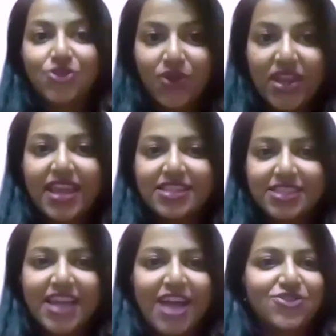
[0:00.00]
3
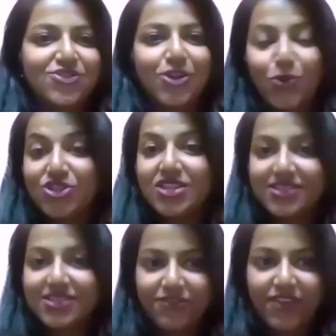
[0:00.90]
international coaching
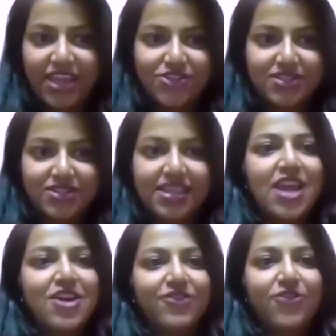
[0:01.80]
certifications
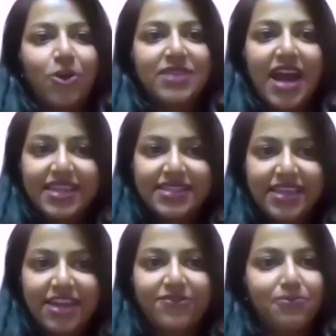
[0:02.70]
from the
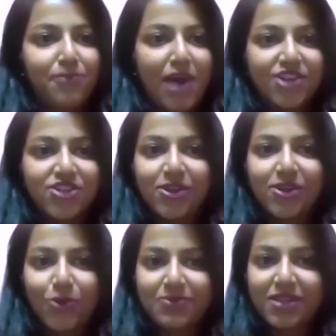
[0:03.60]
ICF Marshall
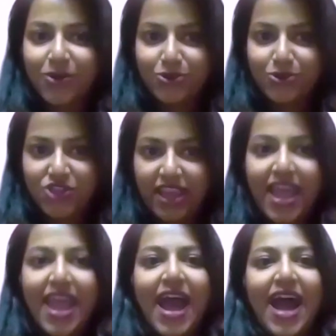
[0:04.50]
Goldsmith Coaching
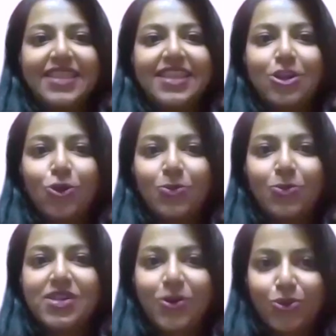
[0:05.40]
and the Global
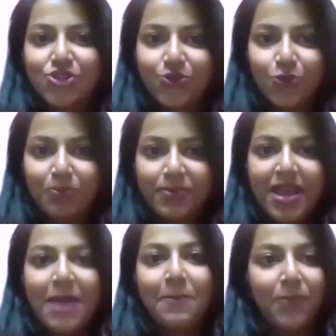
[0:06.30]
Coach Group,
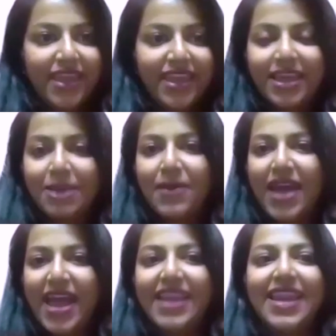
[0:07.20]
making him
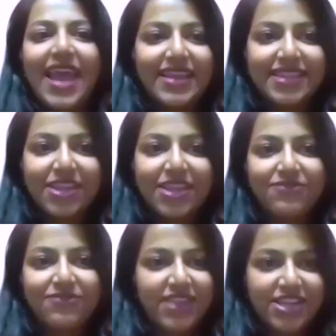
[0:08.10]
an executive
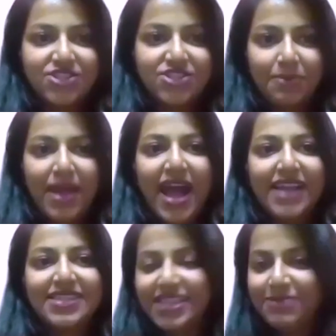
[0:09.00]
leadership
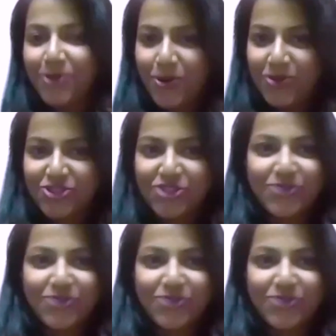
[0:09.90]
and team coach.